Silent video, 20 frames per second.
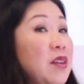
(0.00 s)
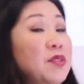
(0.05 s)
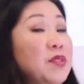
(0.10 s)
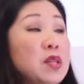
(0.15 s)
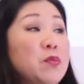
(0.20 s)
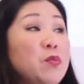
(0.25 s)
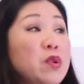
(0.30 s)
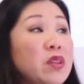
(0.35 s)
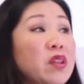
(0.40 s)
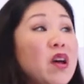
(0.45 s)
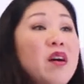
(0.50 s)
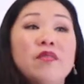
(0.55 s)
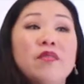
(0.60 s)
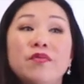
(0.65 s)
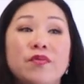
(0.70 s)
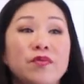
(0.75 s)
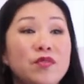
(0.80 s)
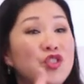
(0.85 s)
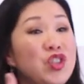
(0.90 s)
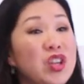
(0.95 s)
give someone
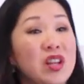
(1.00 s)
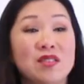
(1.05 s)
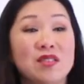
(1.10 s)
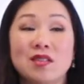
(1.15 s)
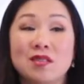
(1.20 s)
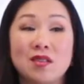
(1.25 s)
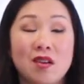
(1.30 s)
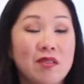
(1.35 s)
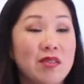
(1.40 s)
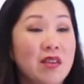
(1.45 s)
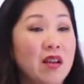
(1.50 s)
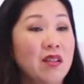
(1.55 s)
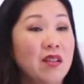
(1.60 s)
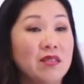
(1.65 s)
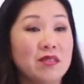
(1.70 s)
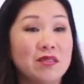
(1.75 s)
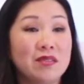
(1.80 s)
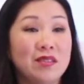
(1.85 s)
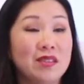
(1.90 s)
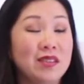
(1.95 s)
love, chances are
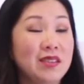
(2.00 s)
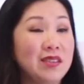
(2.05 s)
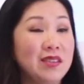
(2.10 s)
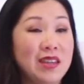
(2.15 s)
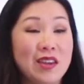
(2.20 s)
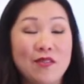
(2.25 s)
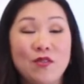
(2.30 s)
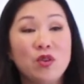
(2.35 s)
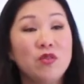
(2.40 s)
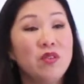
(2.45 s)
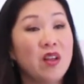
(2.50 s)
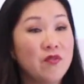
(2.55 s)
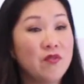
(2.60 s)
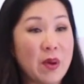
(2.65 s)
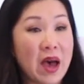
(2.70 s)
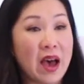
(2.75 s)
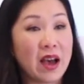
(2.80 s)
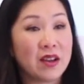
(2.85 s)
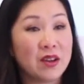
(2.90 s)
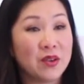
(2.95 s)
they'll give you love
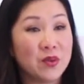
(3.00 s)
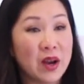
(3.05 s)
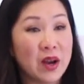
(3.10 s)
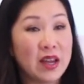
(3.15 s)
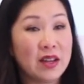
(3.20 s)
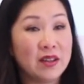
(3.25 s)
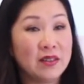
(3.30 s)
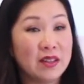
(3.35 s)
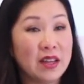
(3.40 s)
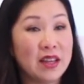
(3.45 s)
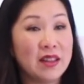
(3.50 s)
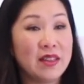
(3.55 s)
back, right?